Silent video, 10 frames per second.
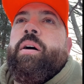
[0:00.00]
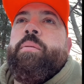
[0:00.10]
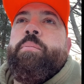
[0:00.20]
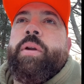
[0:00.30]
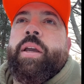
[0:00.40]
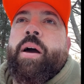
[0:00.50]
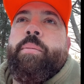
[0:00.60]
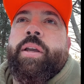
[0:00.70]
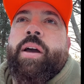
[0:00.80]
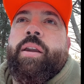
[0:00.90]
But I got
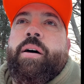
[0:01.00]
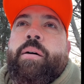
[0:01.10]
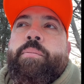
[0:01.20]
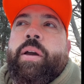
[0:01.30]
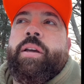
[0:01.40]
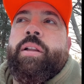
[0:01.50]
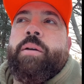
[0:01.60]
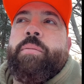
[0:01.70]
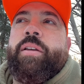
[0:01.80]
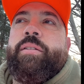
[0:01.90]
my gun up, I
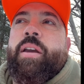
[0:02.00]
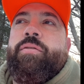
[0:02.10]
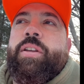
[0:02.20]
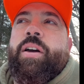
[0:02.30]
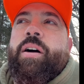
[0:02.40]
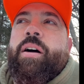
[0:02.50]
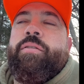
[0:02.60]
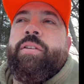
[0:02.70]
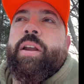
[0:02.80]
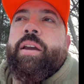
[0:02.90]
clicked my safety off,
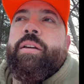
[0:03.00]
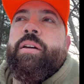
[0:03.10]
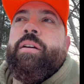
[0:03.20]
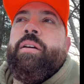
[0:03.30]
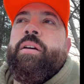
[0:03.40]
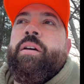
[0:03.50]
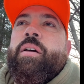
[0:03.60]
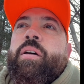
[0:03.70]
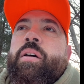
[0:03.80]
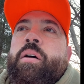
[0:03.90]
and I
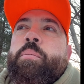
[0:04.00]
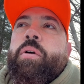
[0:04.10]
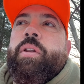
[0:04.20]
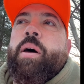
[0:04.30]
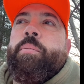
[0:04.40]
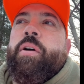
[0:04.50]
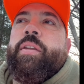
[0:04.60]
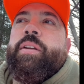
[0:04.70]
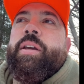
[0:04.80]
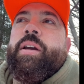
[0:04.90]
pulled up on the
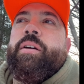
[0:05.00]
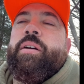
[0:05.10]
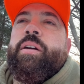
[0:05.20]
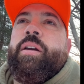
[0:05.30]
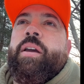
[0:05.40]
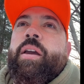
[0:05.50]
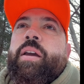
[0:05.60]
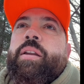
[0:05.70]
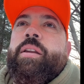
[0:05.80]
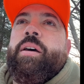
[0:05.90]
deer,
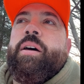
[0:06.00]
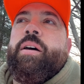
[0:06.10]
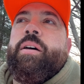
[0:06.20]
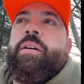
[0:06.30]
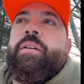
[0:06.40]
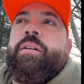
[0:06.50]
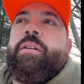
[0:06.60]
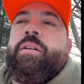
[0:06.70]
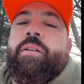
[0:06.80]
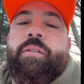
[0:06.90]
and
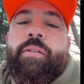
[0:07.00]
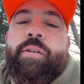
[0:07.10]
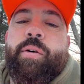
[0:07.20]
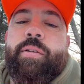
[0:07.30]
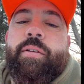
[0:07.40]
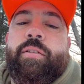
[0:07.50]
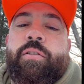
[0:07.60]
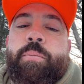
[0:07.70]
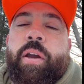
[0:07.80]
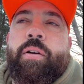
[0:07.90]
of course he's a
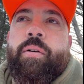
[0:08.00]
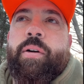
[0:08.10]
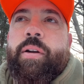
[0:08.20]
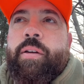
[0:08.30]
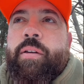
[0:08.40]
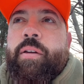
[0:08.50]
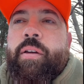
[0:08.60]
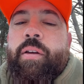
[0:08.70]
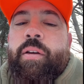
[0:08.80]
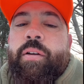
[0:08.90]
spike horn,
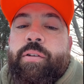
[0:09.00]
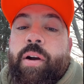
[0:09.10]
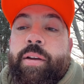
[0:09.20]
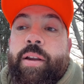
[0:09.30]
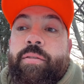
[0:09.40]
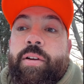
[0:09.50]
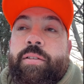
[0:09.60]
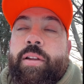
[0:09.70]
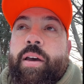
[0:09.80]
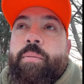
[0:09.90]
grunting every
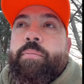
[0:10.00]
step.